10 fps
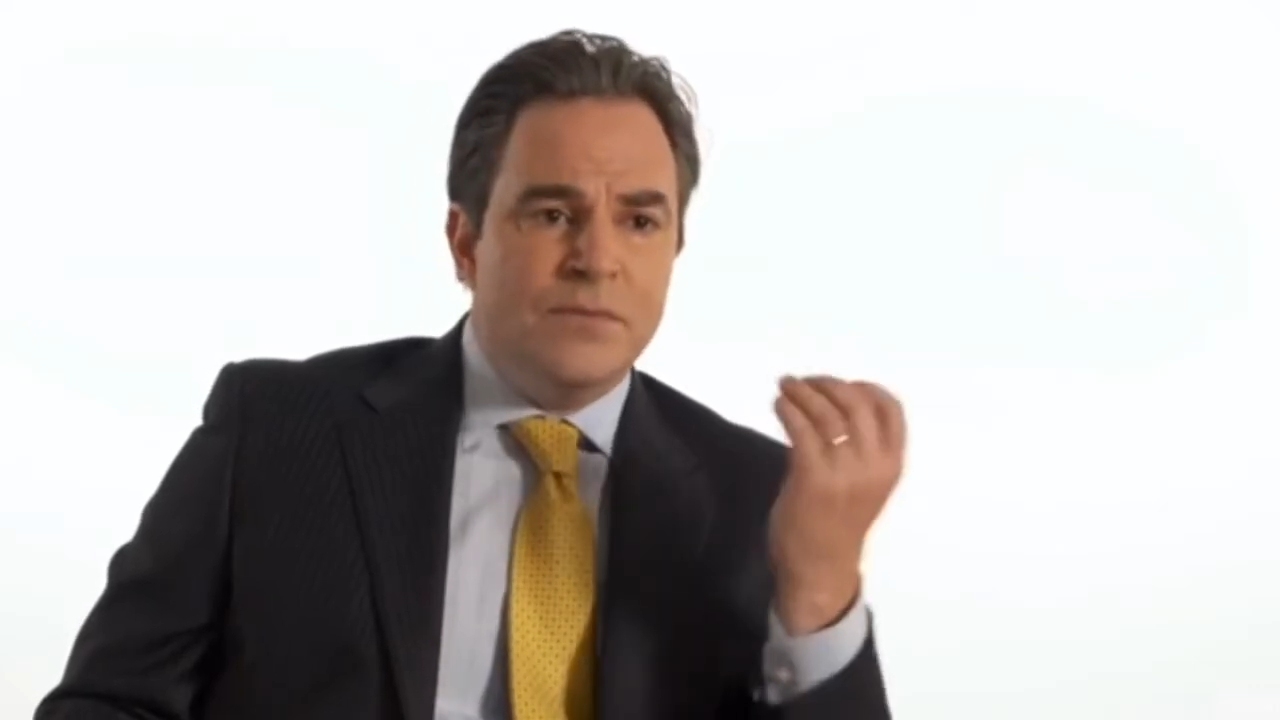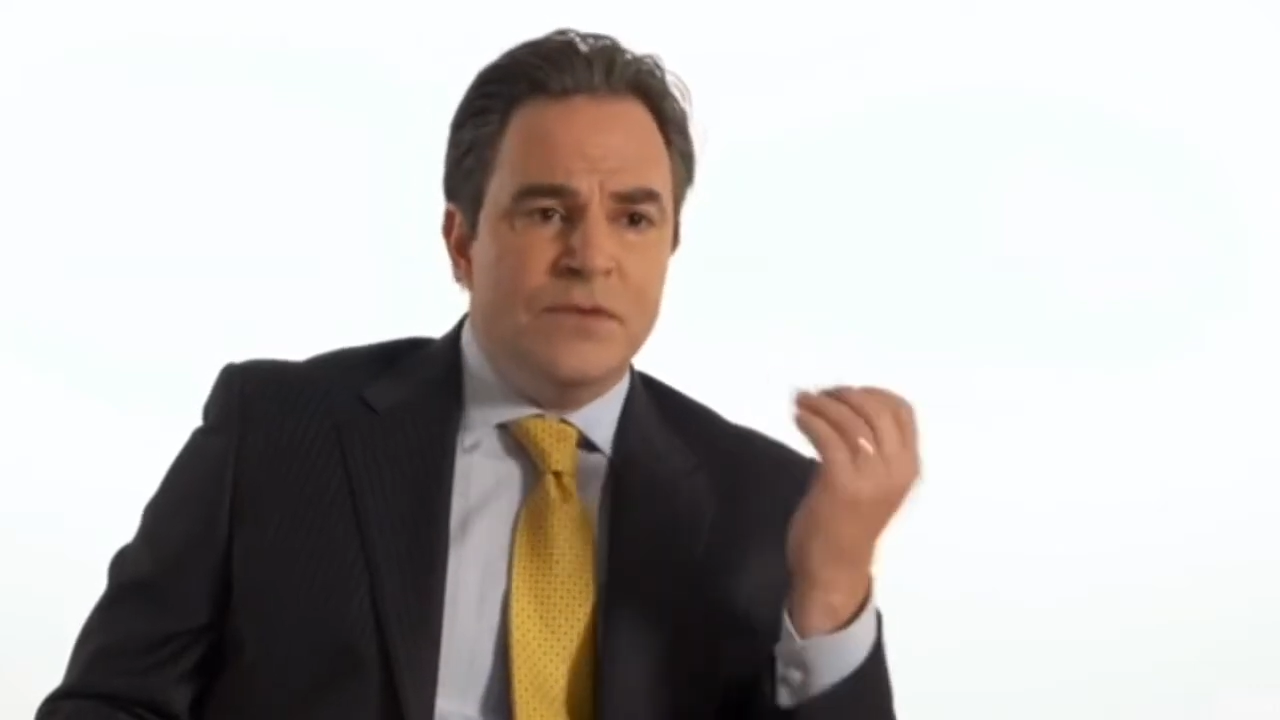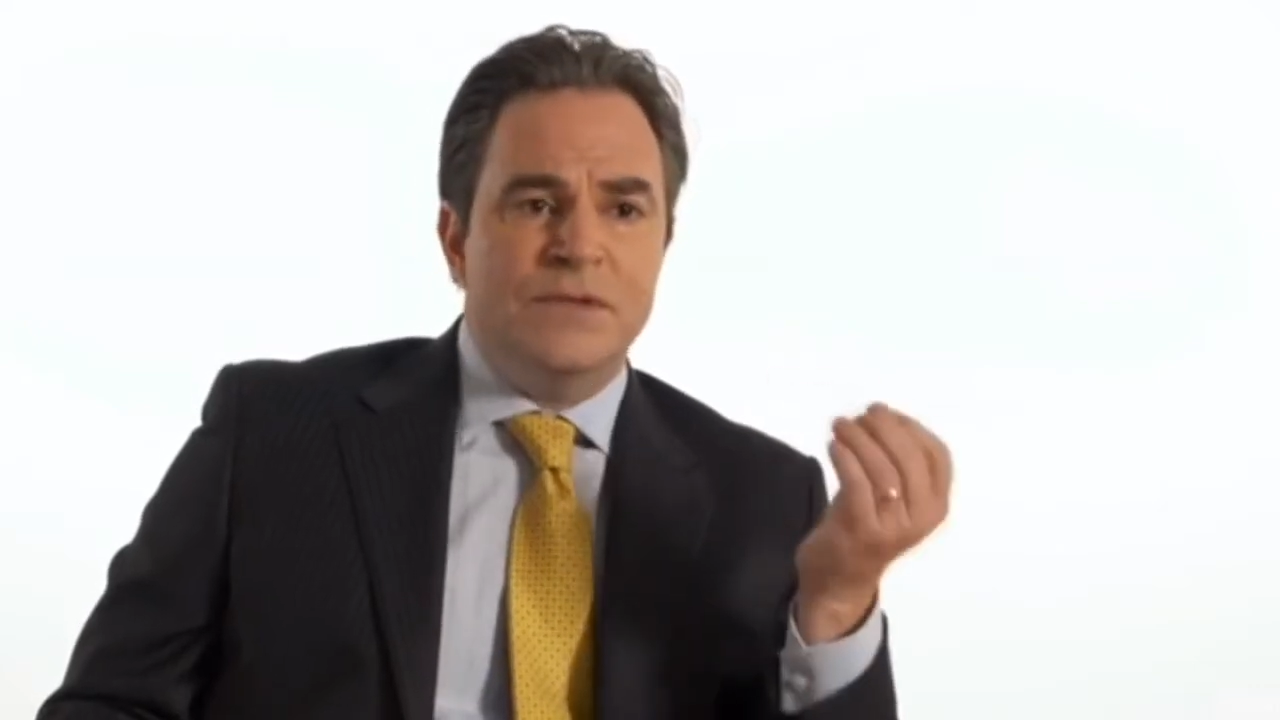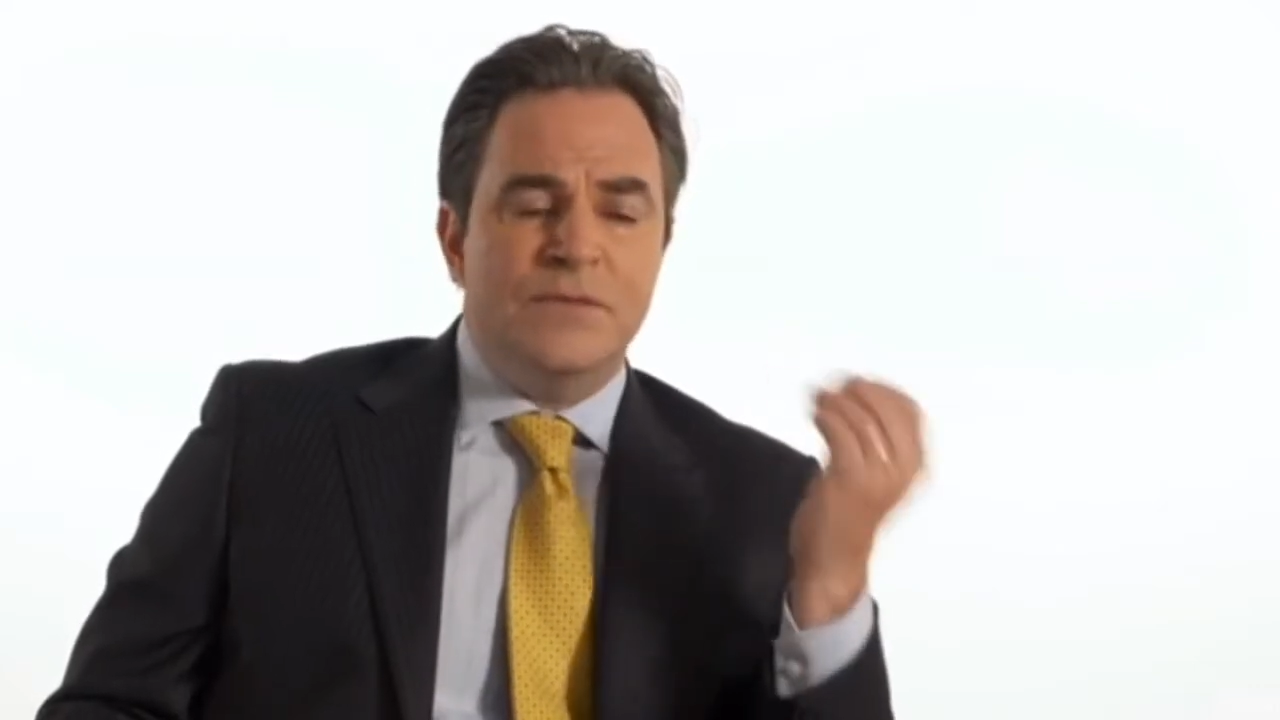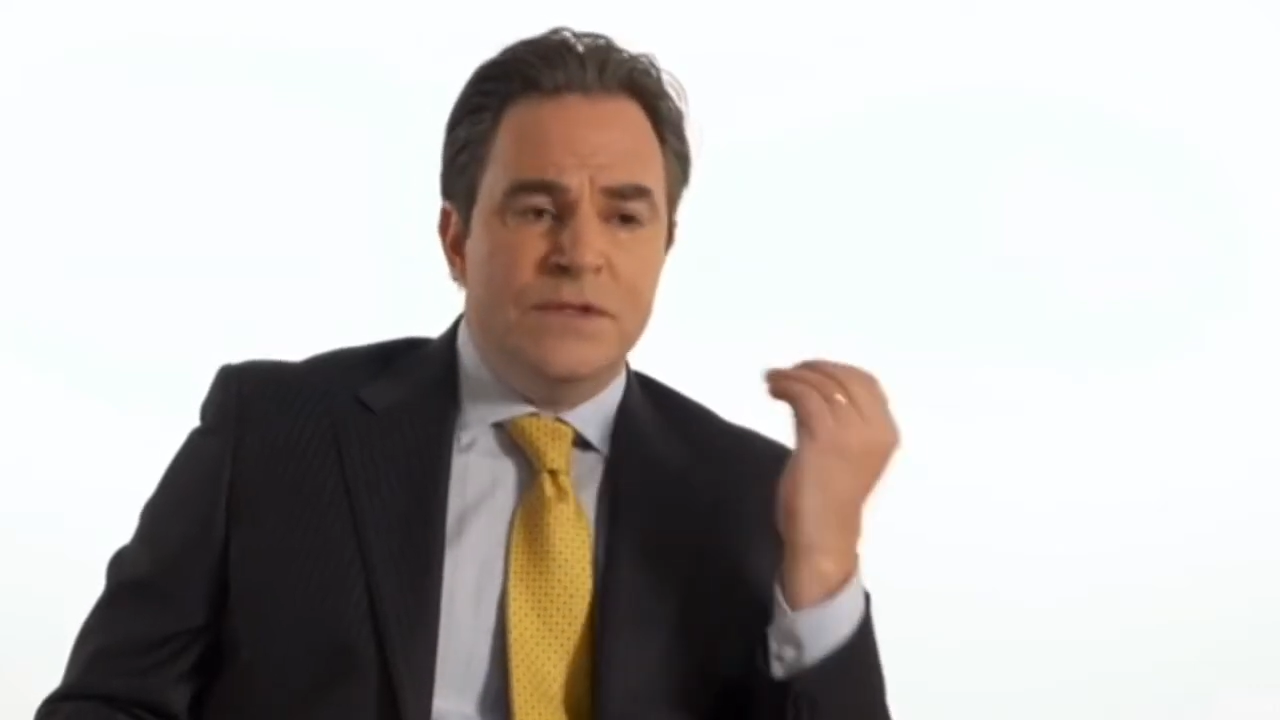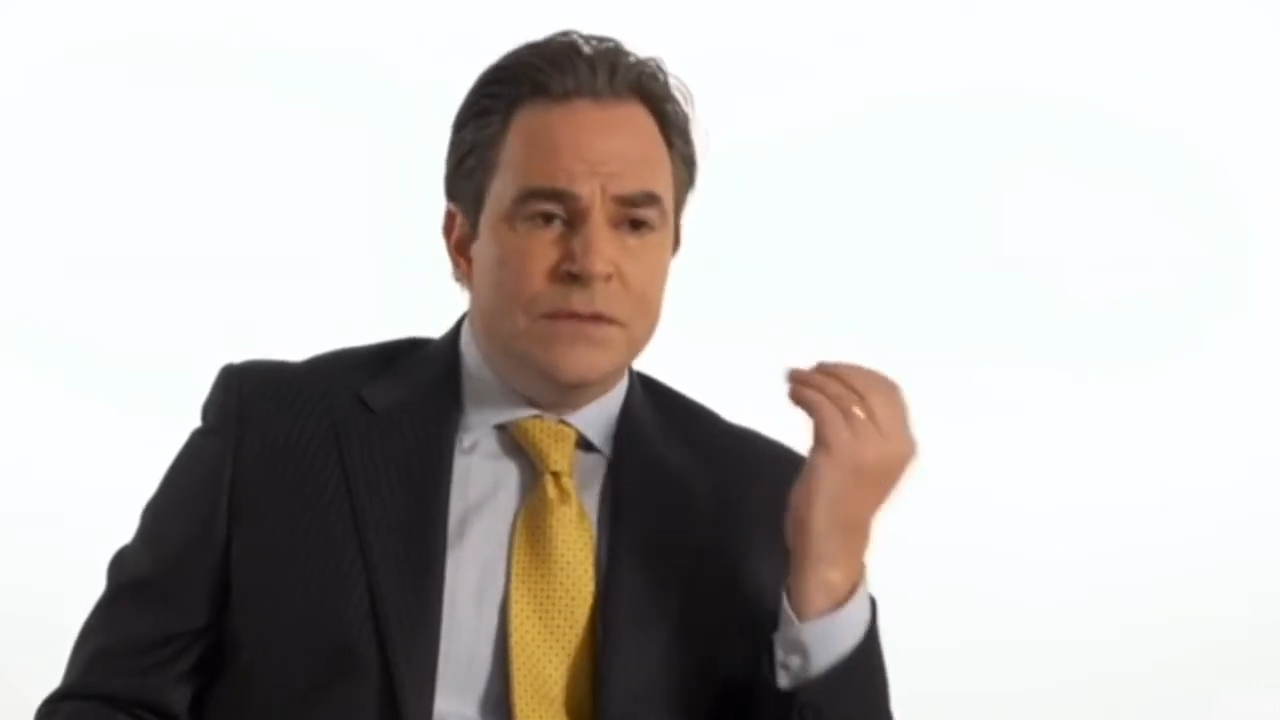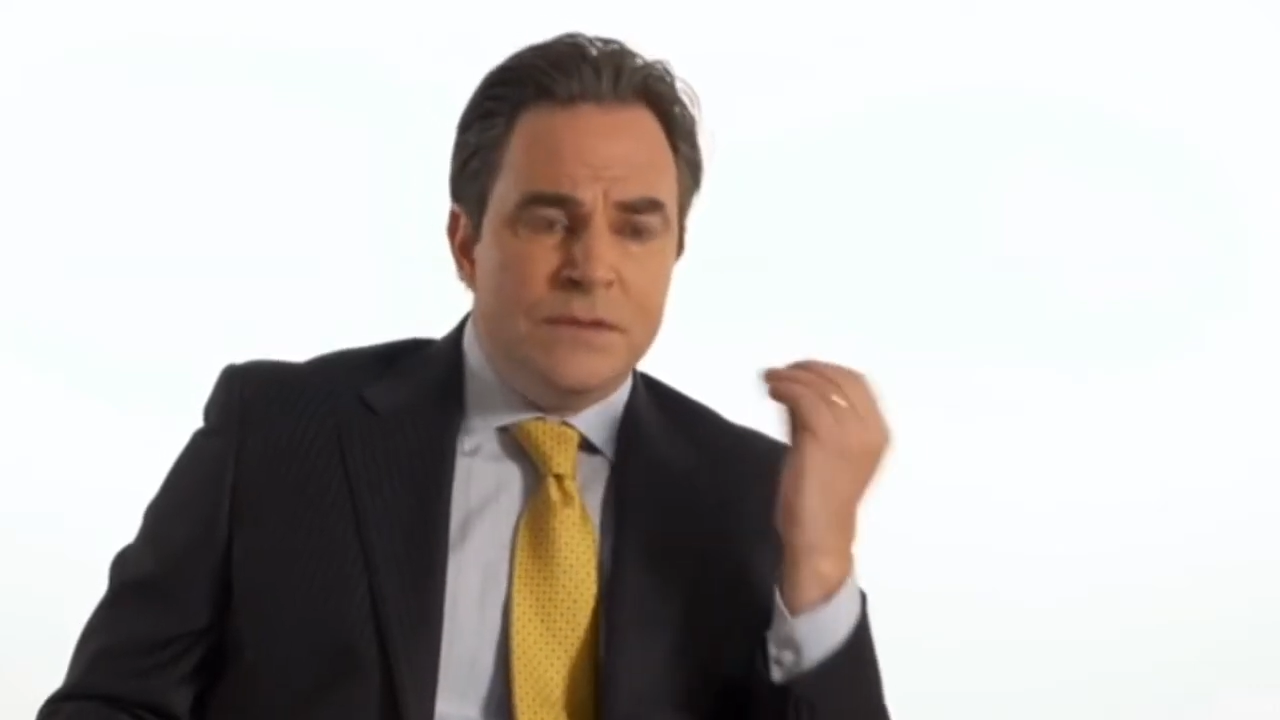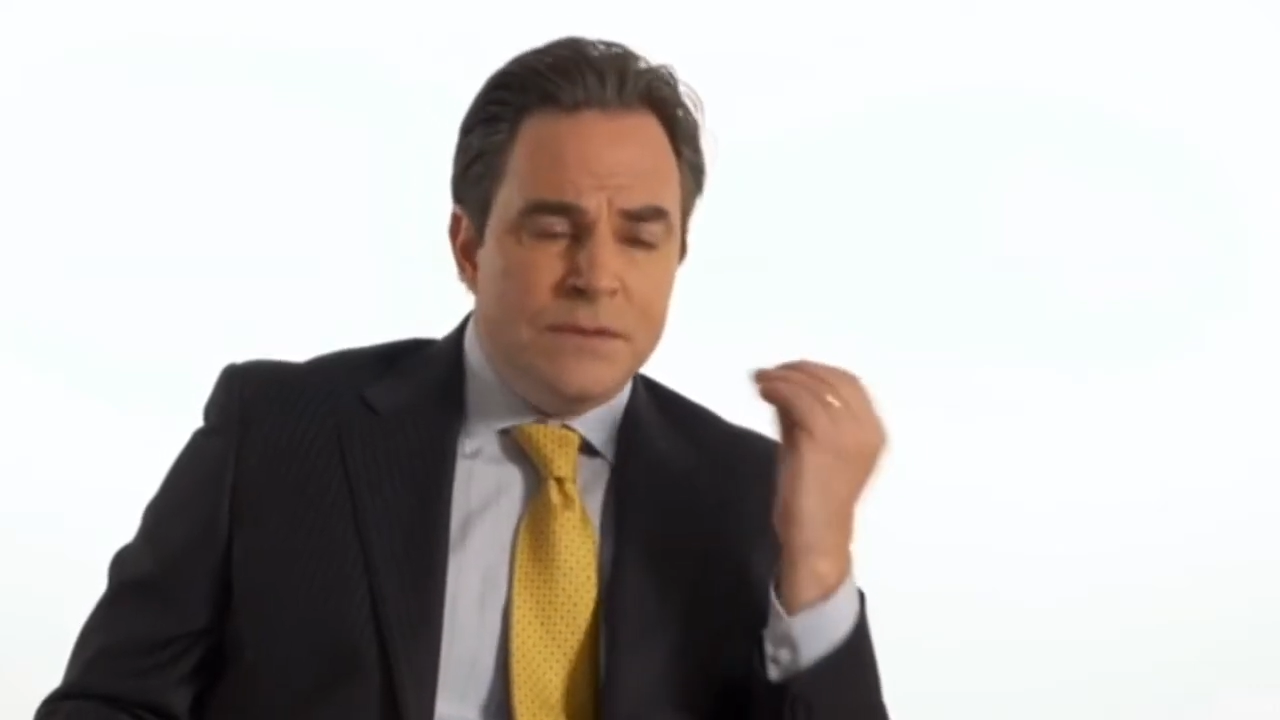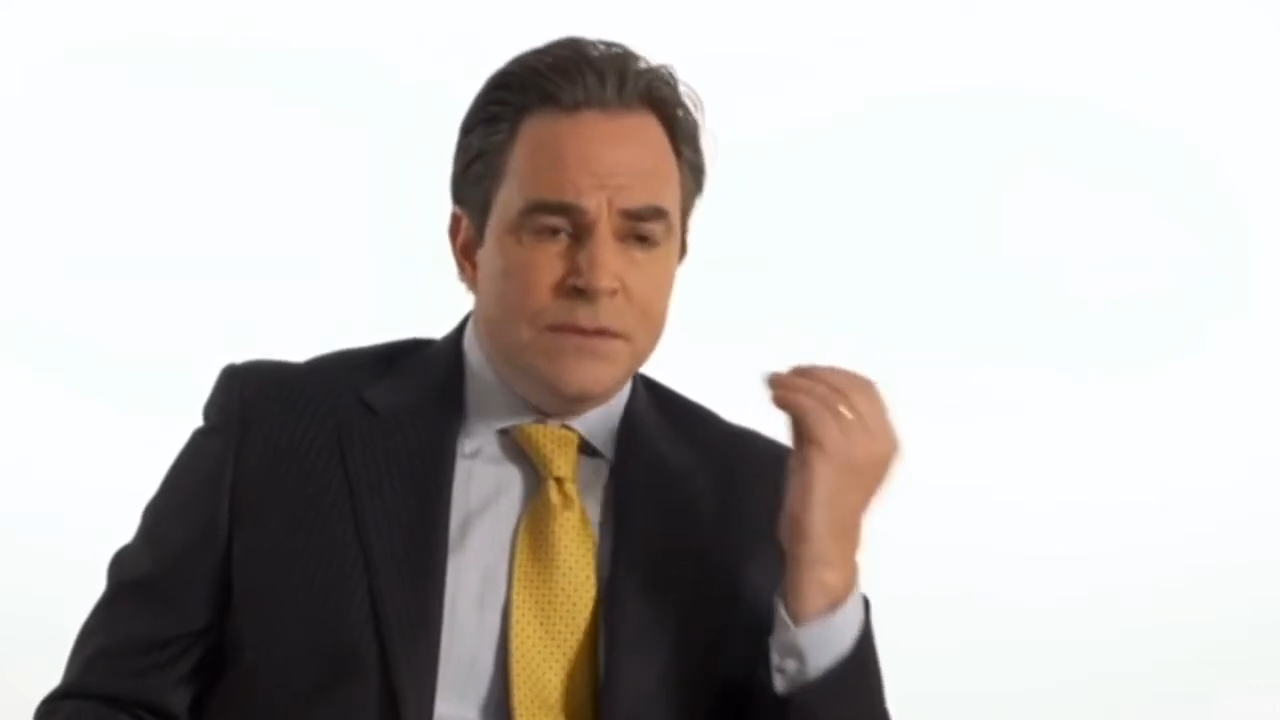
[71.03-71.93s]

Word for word: putting re-